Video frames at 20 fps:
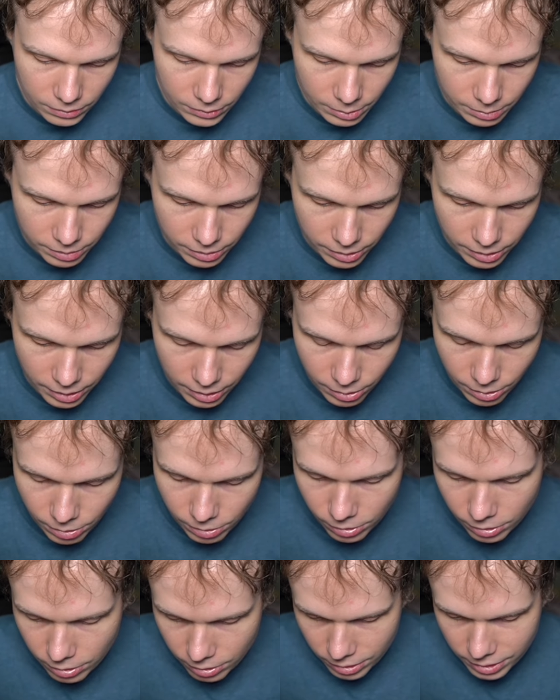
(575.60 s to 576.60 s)
Pretty
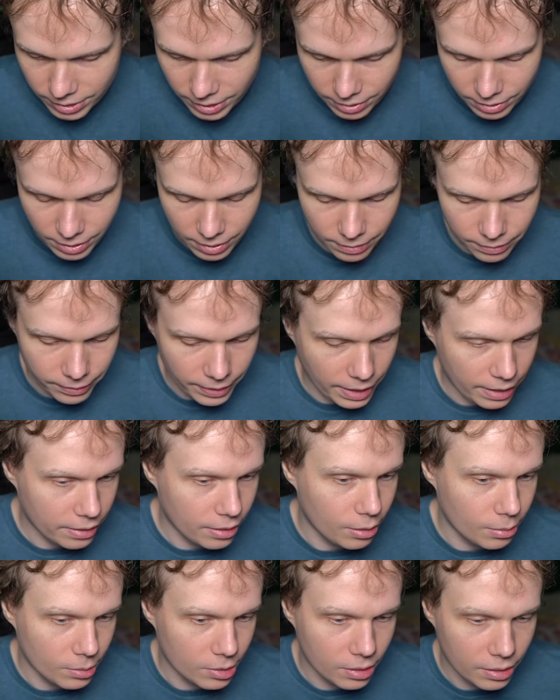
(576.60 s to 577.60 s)
cool. Sounds like a
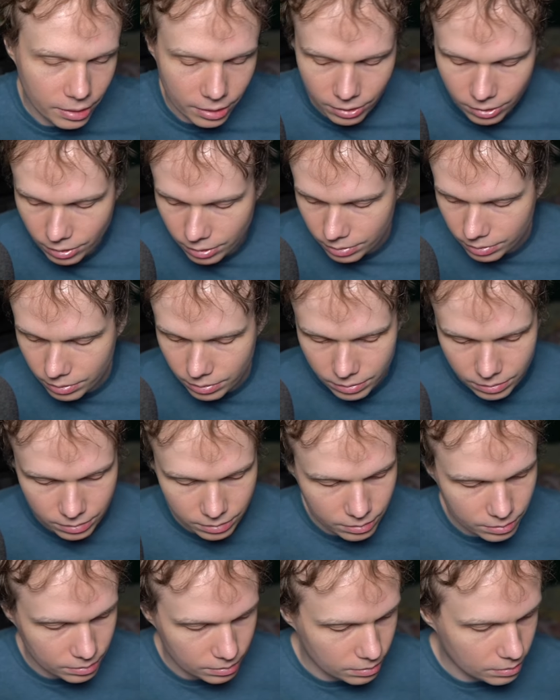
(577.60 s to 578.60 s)
vacuum cleaner.
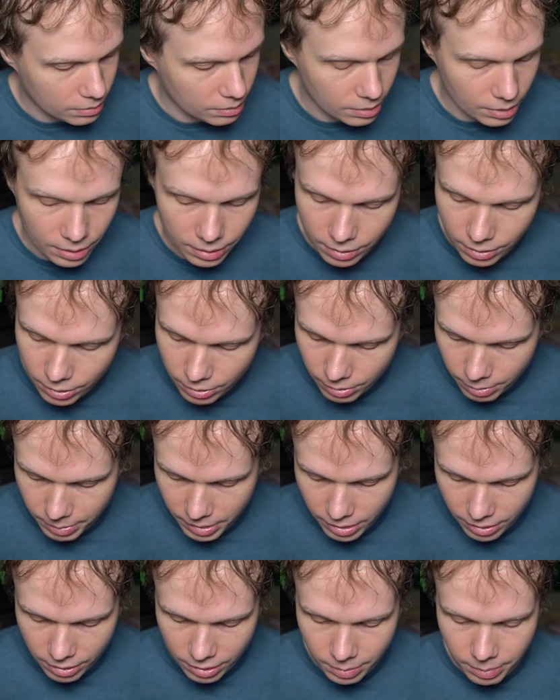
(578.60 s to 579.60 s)
That's to be
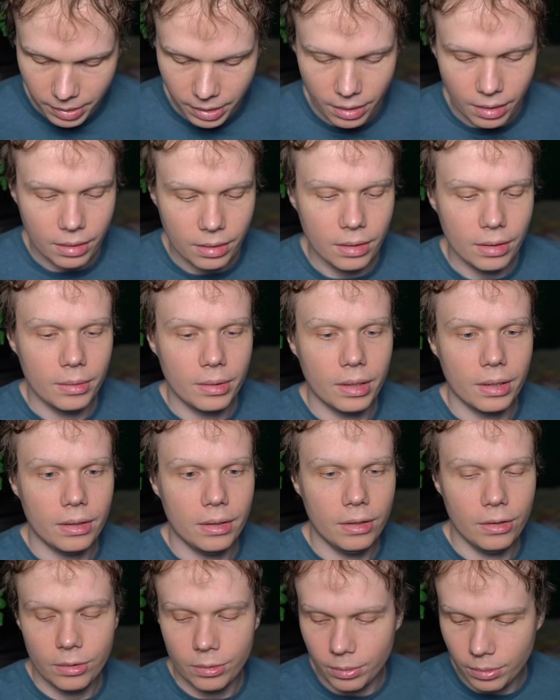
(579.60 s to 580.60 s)
expected. Got
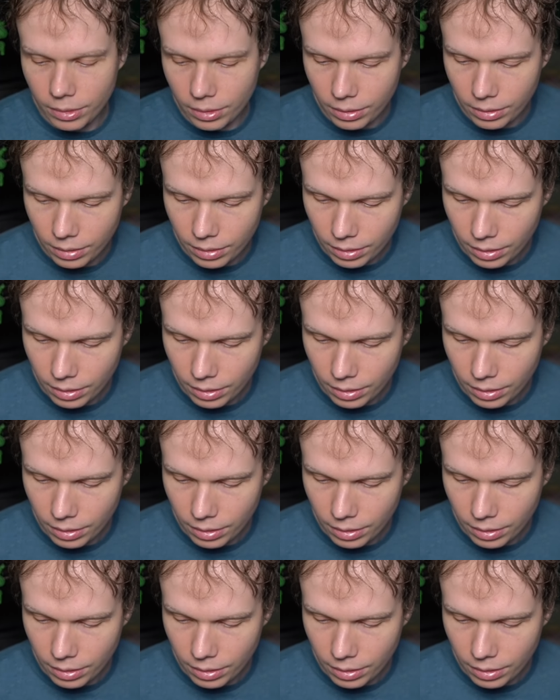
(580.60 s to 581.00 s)
this one.